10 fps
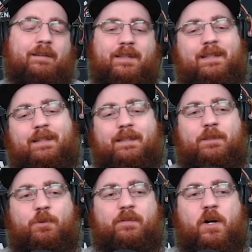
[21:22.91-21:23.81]
Uh,
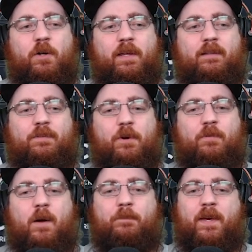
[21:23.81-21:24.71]
do we have an early
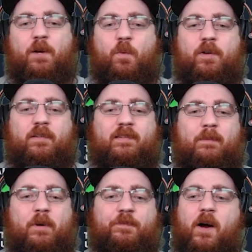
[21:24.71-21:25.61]
third-round pick? Where does it say
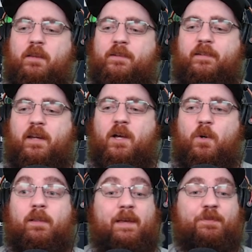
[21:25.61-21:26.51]
McFarland's going to go?
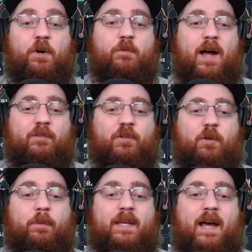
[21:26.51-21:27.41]
Late third round, so
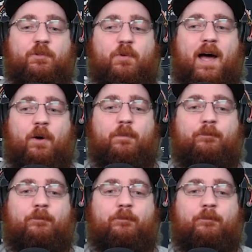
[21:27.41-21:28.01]
he'll be next round.